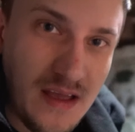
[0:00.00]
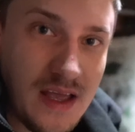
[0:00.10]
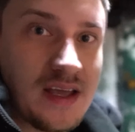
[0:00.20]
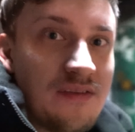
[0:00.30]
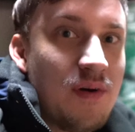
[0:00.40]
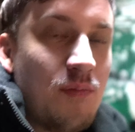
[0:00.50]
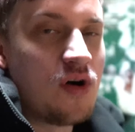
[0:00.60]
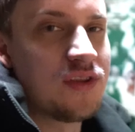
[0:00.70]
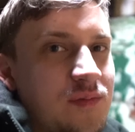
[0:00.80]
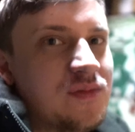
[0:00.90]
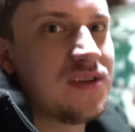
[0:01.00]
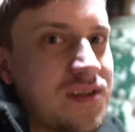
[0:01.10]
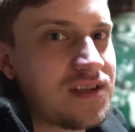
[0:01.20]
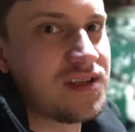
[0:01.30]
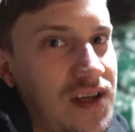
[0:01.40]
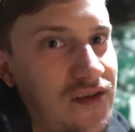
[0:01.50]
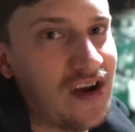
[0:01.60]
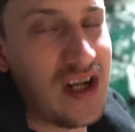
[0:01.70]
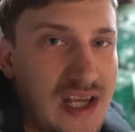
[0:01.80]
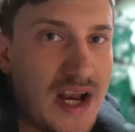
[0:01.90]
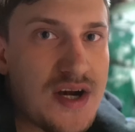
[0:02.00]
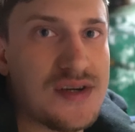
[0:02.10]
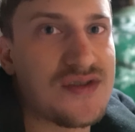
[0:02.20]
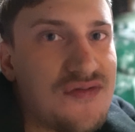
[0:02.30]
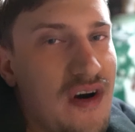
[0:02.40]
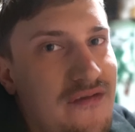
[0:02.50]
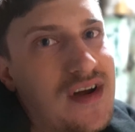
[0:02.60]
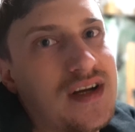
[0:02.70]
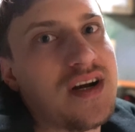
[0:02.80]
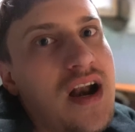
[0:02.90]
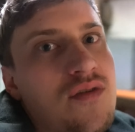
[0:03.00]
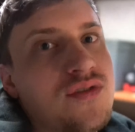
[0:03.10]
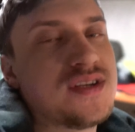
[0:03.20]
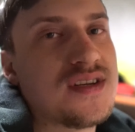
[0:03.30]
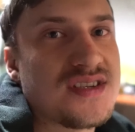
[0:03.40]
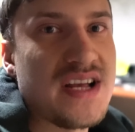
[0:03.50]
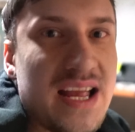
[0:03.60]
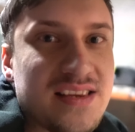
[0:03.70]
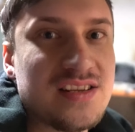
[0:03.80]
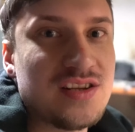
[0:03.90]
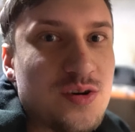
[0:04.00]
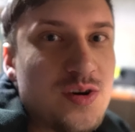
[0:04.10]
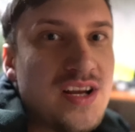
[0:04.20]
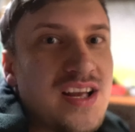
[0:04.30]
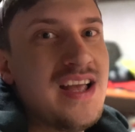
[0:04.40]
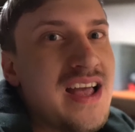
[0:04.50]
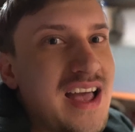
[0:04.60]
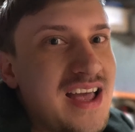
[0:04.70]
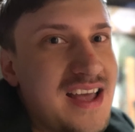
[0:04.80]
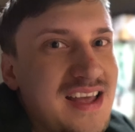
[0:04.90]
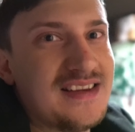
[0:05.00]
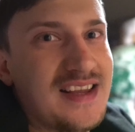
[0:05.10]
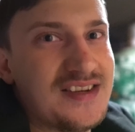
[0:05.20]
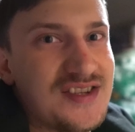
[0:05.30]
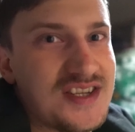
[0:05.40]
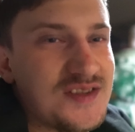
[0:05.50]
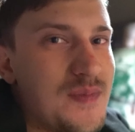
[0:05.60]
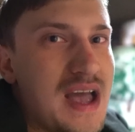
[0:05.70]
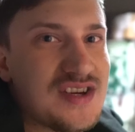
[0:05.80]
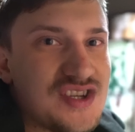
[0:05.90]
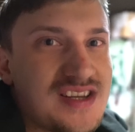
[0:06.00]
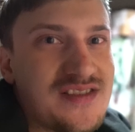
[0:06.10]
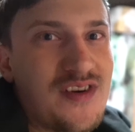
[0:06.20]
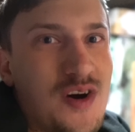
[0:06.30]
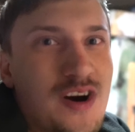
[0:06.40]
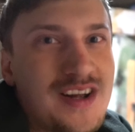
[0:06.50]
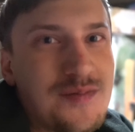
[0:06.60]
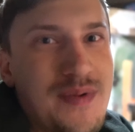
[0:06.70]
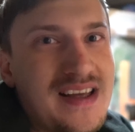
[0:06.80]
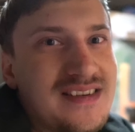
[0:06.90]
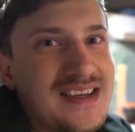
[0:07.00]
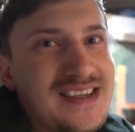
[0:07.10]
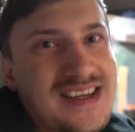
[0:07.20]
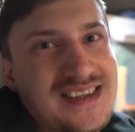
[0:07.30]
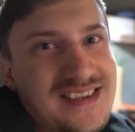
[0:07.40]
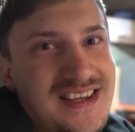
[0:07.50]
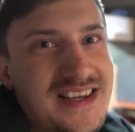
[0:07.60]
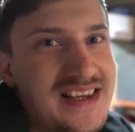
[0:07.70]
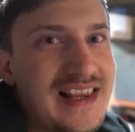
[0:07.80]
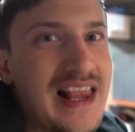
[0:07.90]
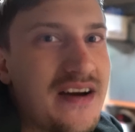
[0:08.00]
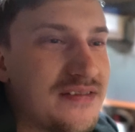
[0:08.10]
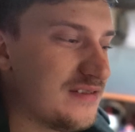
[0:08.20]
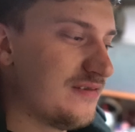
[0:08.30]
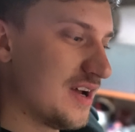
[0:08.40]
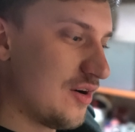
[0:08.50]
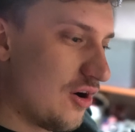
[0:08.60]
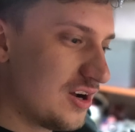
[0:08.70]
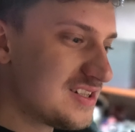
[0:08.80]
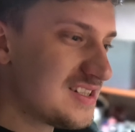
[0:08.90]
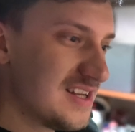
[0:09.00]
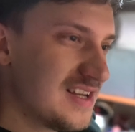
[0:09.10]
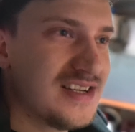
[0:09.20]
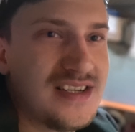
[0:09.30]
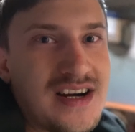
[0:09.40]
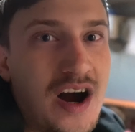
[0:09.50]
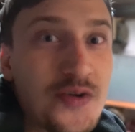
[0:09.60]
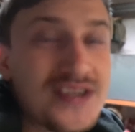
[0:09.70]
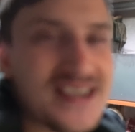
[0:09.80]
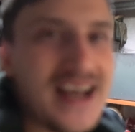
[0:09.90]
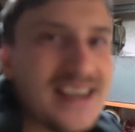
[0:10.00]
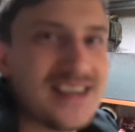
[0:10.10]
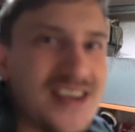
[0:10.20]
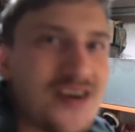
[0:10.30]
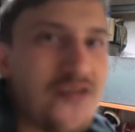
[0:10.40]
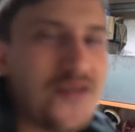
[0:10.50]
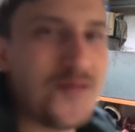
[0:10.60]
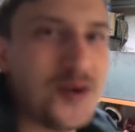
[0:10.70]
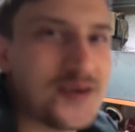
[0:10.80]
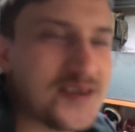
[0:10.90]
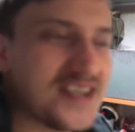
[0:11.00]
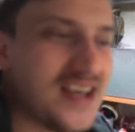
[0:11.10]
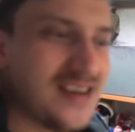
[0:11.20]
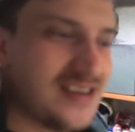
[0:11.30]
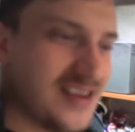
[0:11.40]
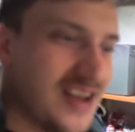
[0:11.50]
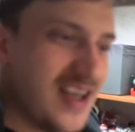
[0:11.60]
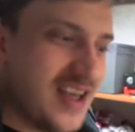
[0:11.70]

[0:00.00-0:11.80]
The bottom is the clearance from the ground is kinda low, and I just matched the oil pan. I left the oil outside of motorcycle.